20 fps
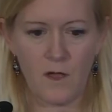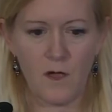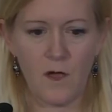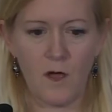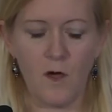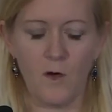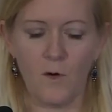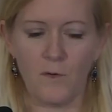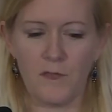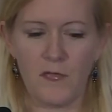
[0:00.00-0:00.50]

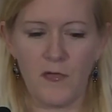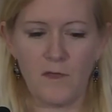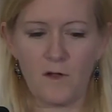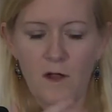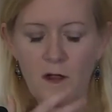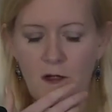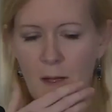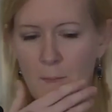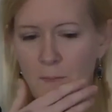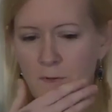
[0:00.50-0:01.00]
Oh,
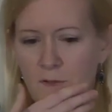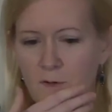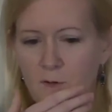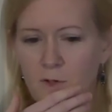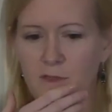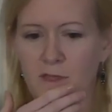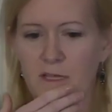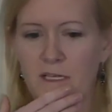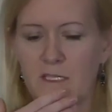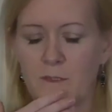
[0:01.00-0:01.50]
a couple other
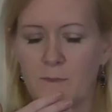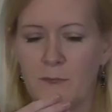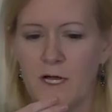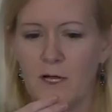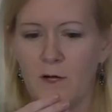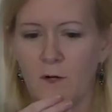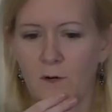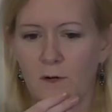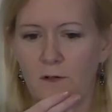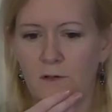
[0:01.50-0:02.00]
things
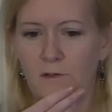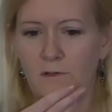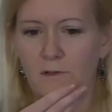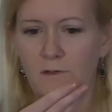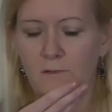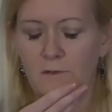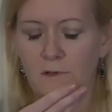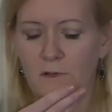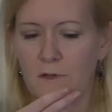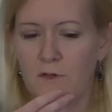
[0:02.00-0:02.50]
about,
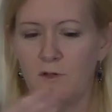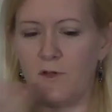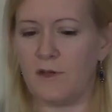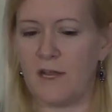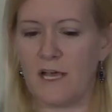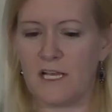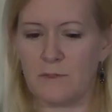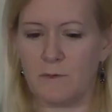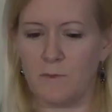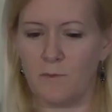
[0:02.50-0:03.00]
and you can
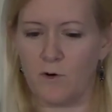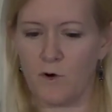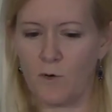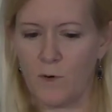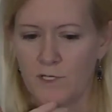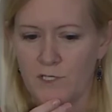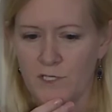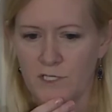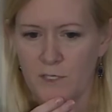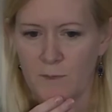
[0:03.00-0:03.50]
ask me more
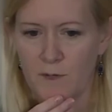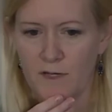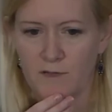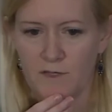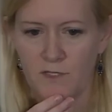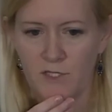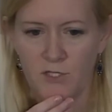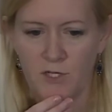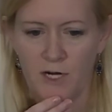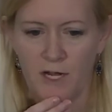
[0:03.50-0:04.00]
questions about
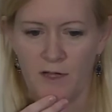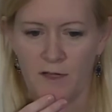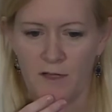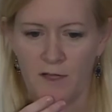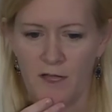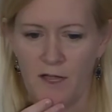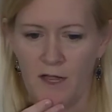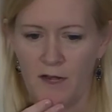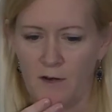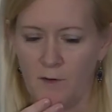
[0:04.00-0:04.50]
this trial.
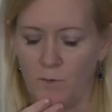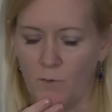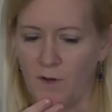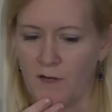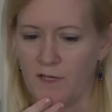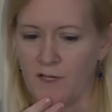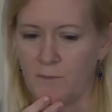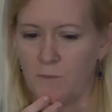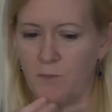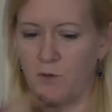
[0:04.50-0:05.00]
I didn't want
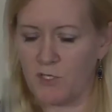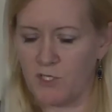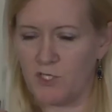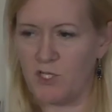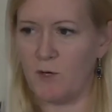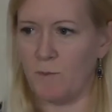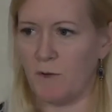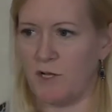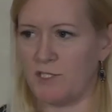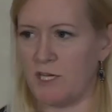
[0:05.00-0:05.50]
to put
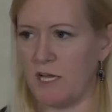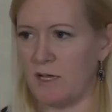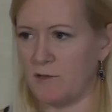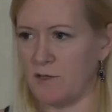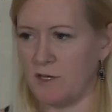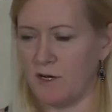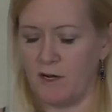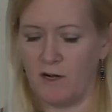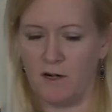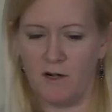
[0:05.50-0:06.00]
too much out
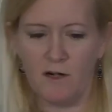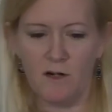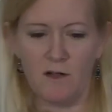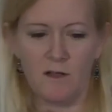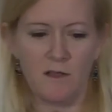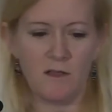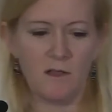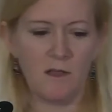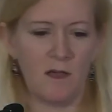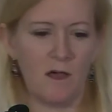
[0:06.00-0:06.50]
there
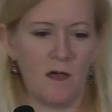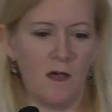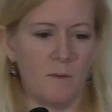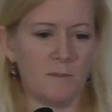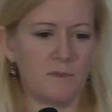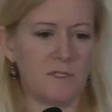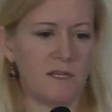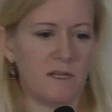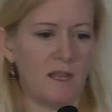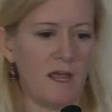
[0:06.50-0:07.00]

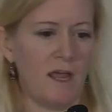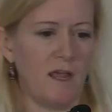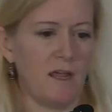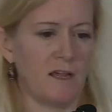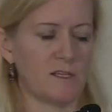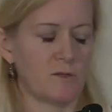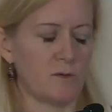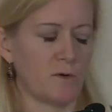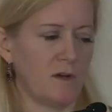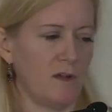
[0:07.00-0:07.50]
today,
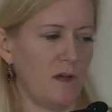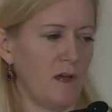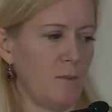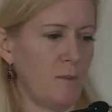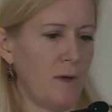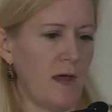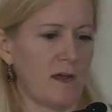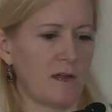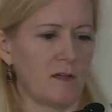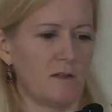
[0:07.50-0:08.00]
because we're going to
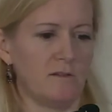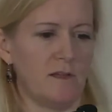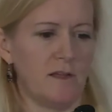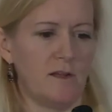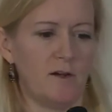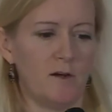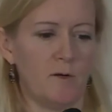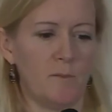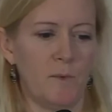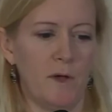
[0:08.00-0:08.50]
unpack it
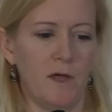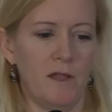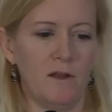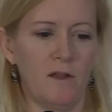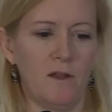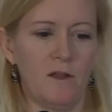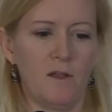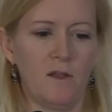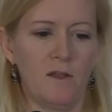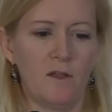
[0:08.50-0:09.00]
later, but
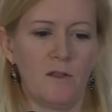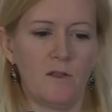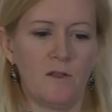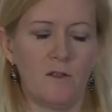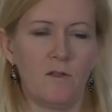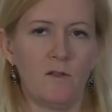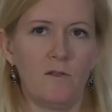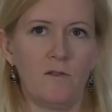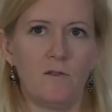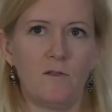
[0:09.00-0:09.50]

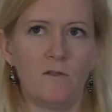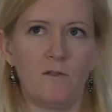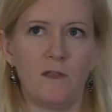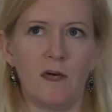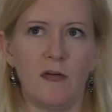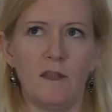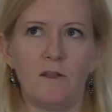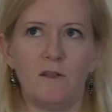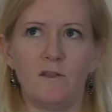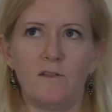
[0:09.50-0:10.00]

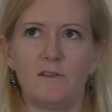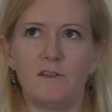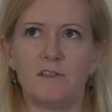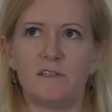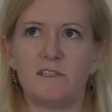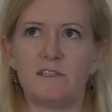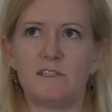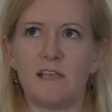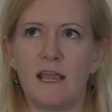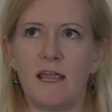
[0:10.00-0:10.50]
that the
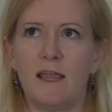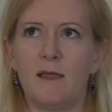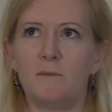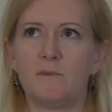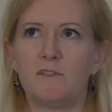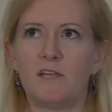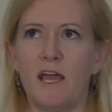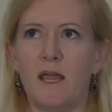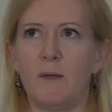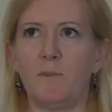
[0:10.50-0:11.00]
same
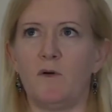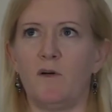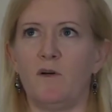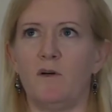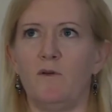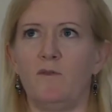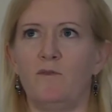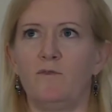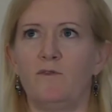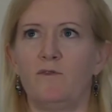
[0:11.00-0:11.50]
type
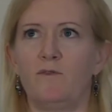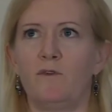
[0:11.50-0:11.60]
of,